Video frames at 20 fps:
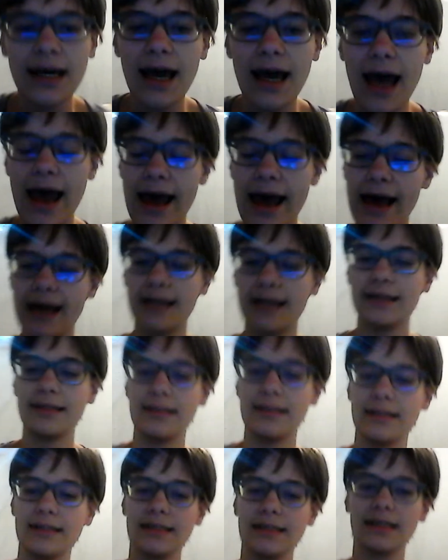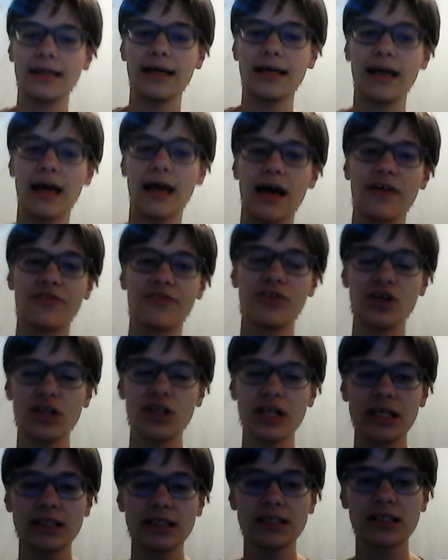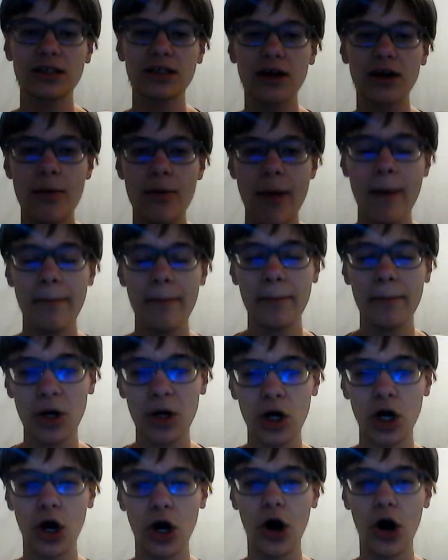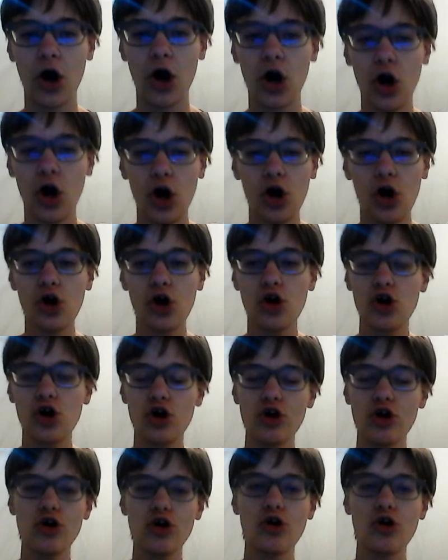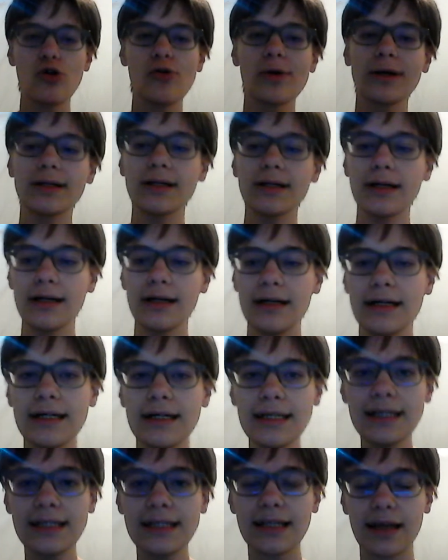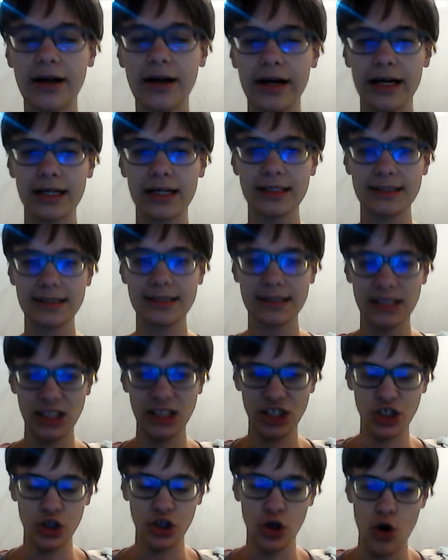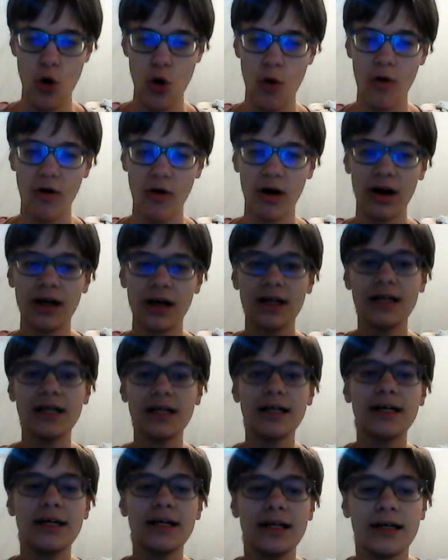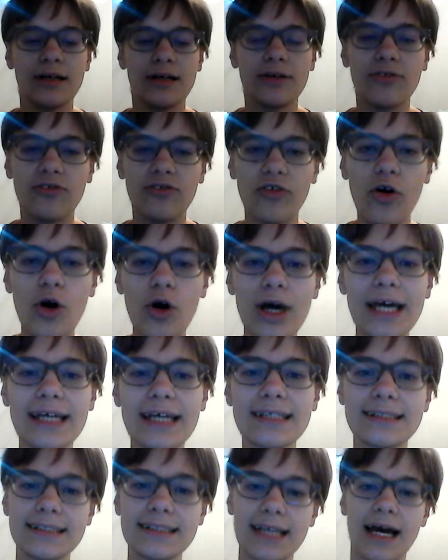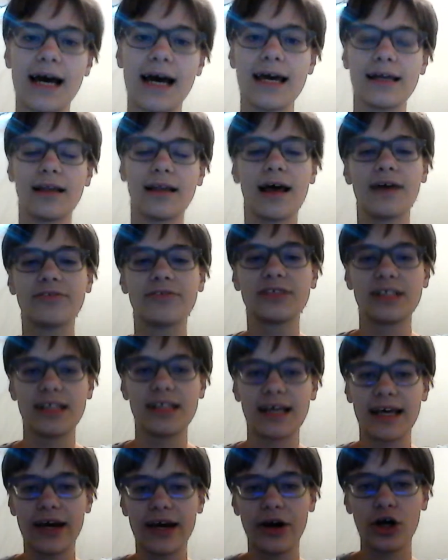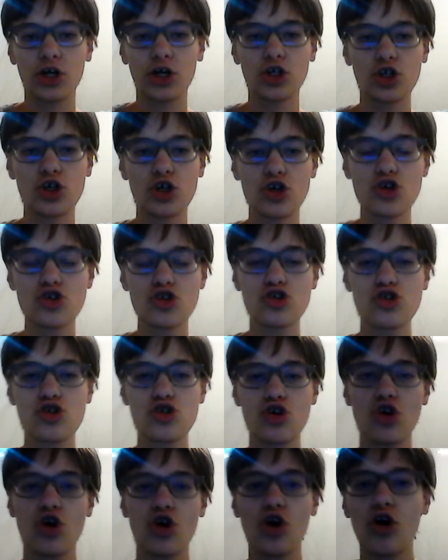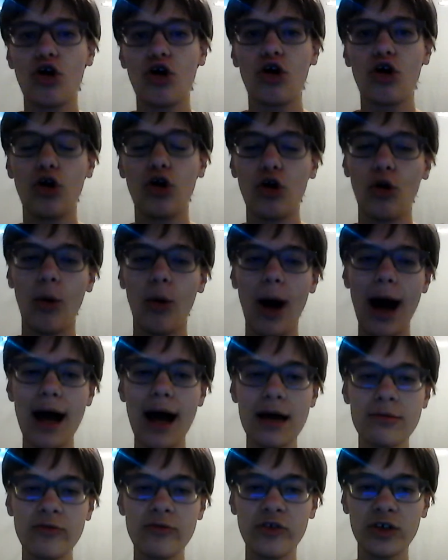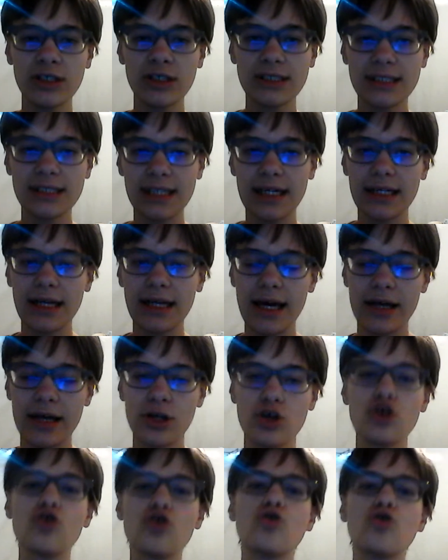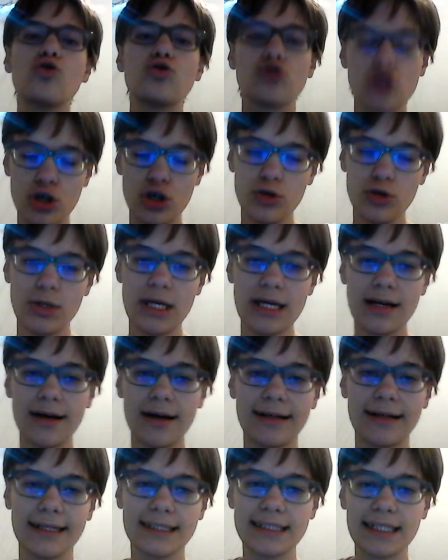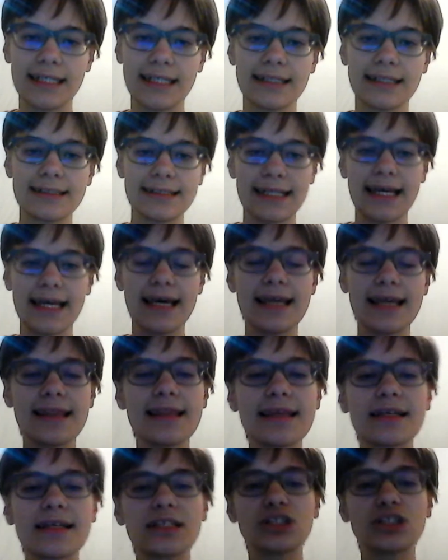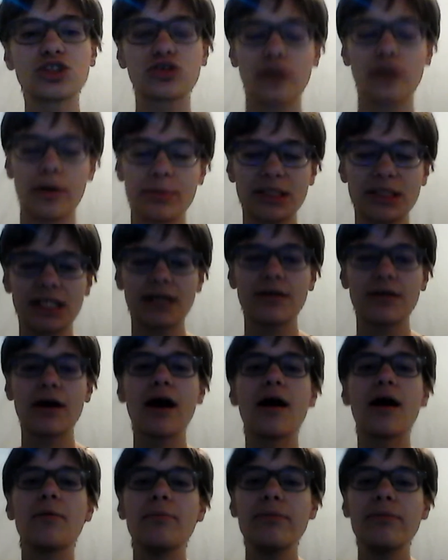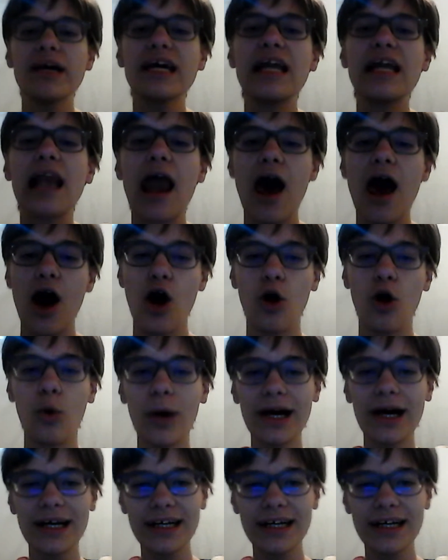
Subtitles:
And if you need to remember who there is to voice, I left the characters who I'm voicing and who do need auditions in the description below,